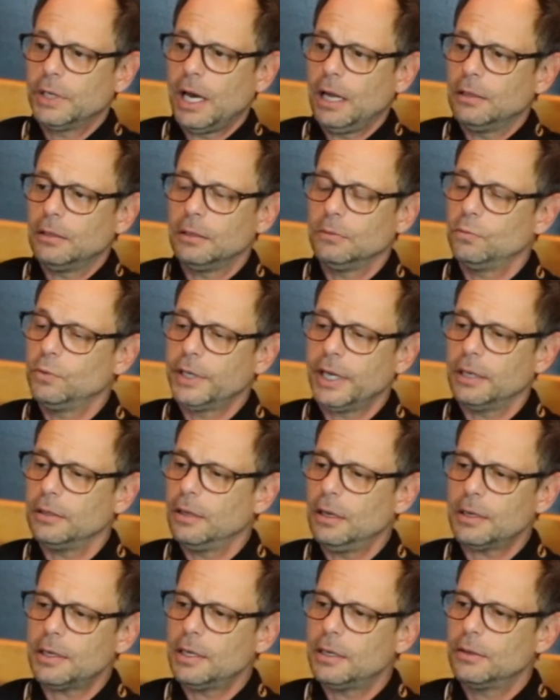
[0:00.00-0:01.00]
got we got
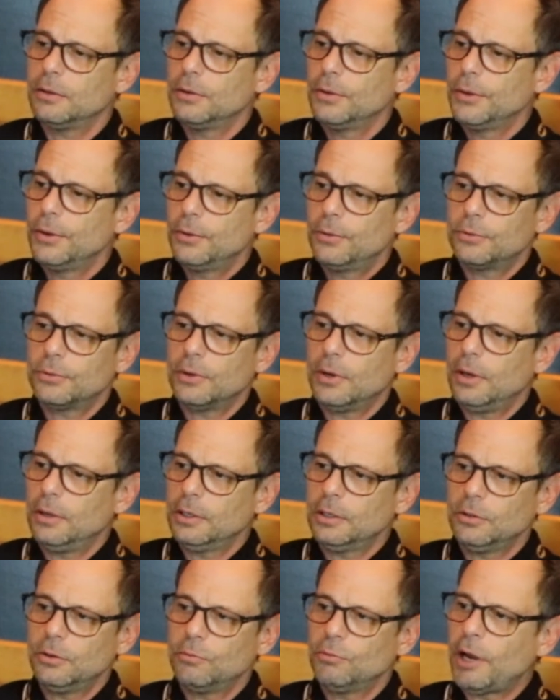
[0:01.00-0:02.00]
lucky. We're all
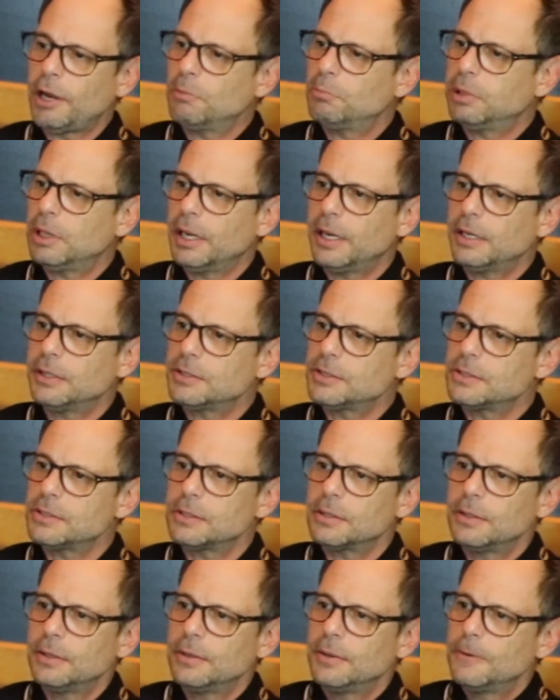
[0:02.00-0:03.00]
in the right
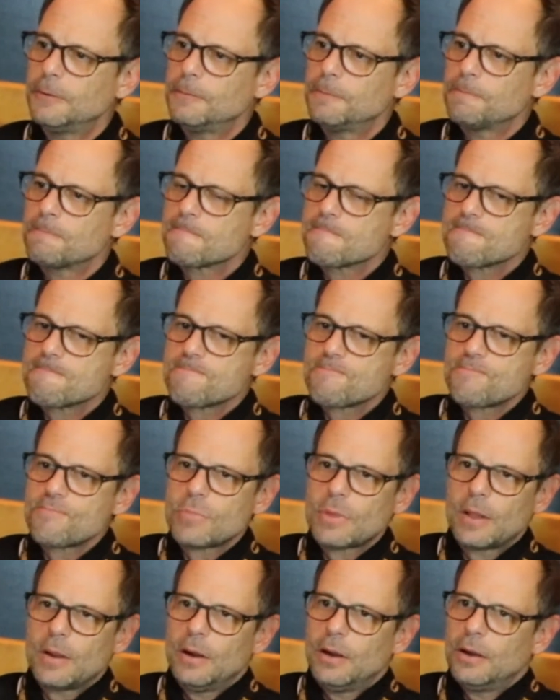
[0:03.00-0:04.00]
place.
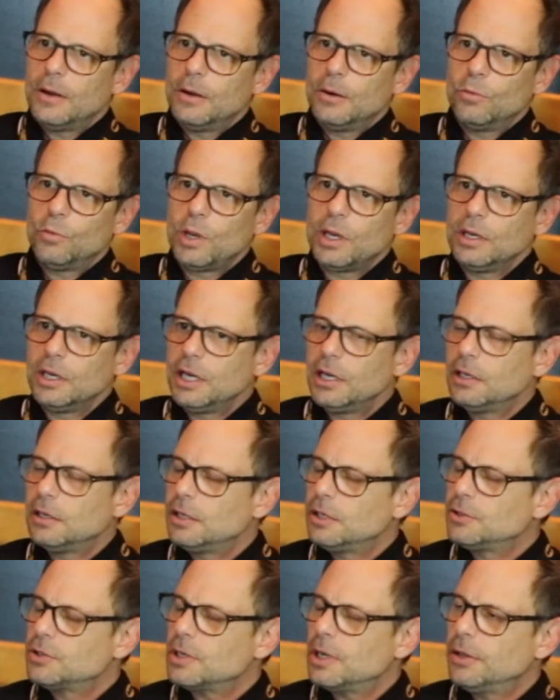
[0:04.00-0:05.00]
Uh, we needed
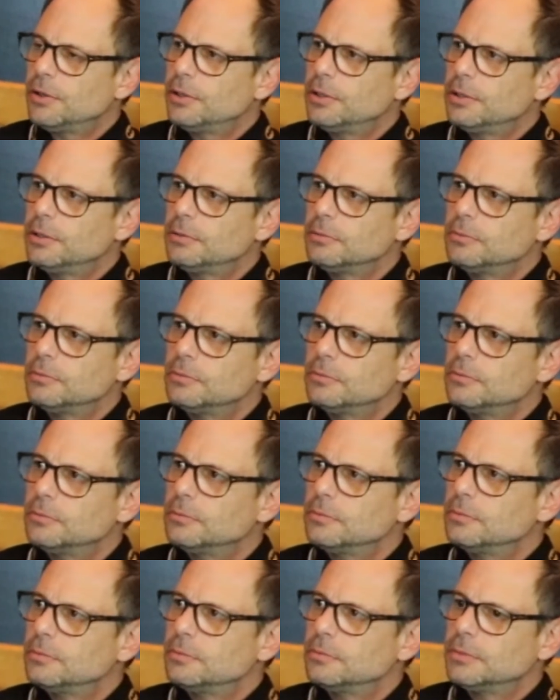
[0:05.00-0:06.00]
each other.
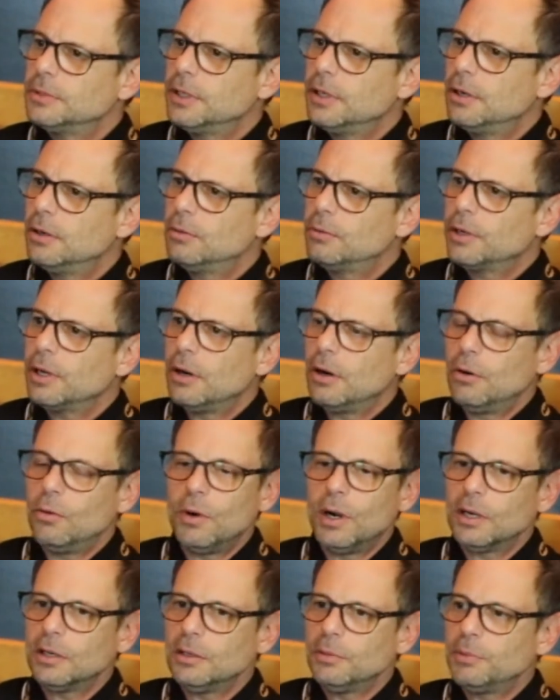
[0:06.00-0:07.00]
You know, we all
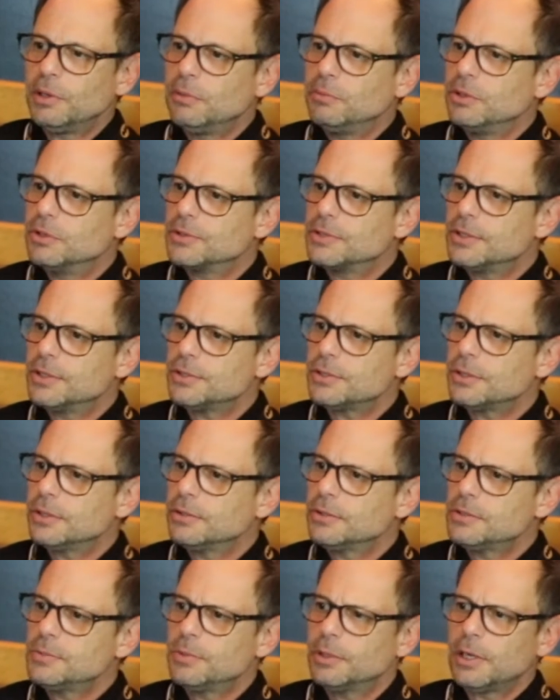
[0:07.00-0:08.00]
wanted to be
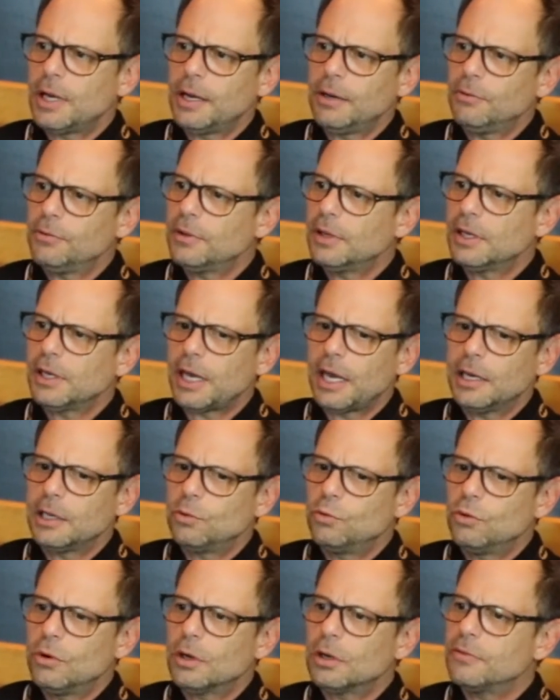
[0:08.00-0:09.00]
musicians, but I don't think any
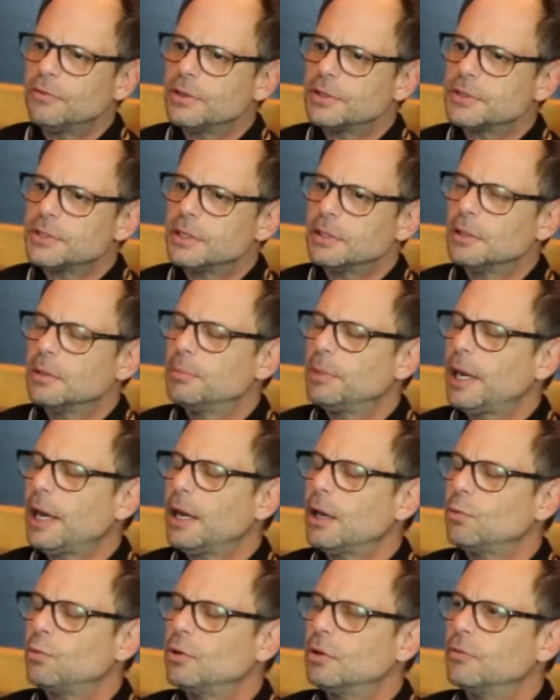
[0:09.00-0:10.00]
one of us in the
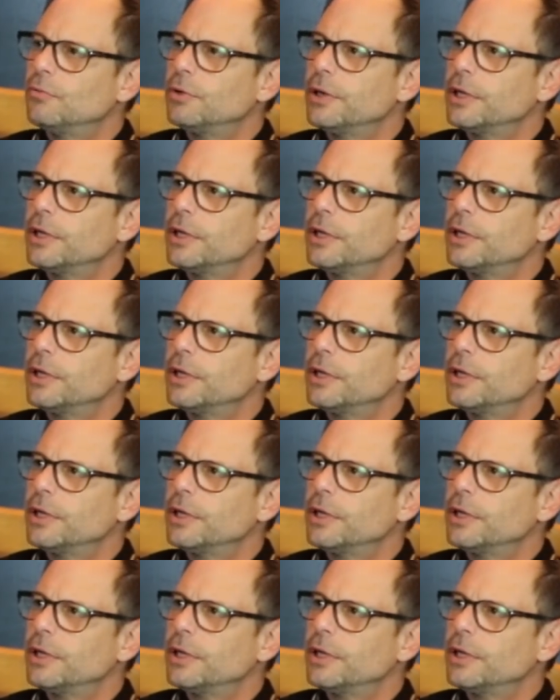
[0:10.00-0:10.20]
band would have